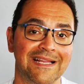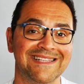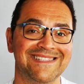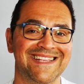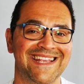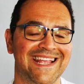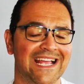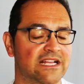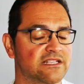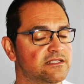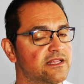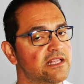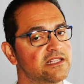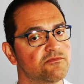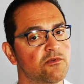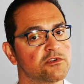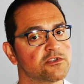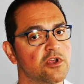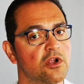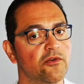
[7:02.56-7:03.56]
That's it, guys. That
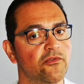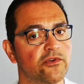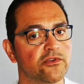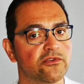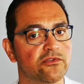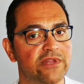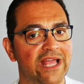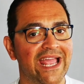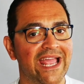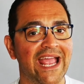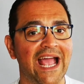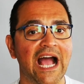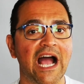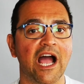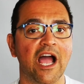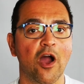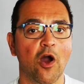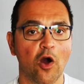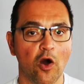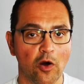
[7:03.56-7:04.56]
was all for today.
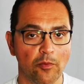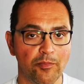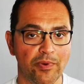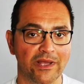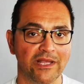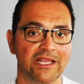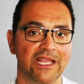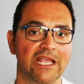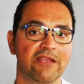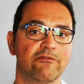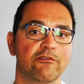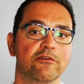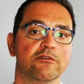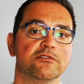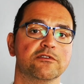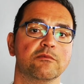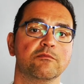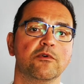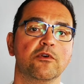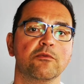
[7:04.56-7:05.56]
I hope I give you
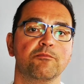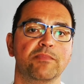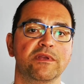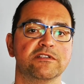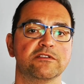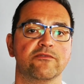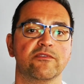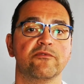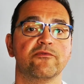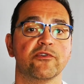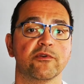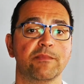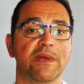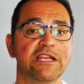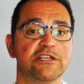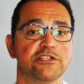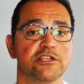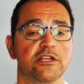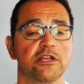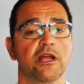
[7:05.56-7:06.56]
some good piece of
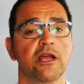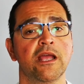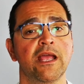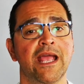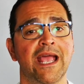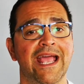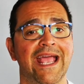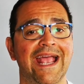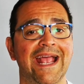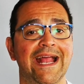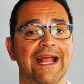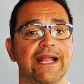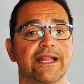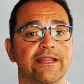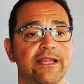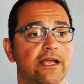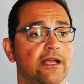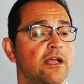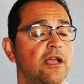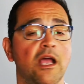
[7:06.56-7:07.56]
information,
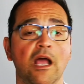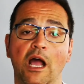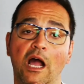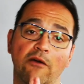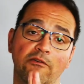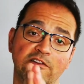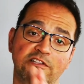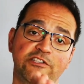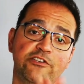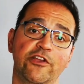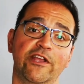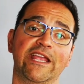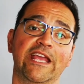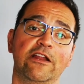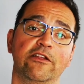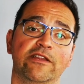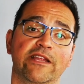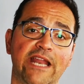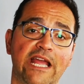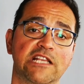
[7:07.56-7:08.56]
and I will see you
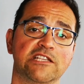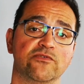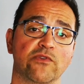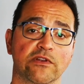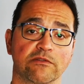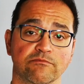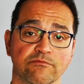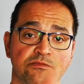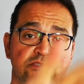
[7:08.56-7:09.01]
again on the next one.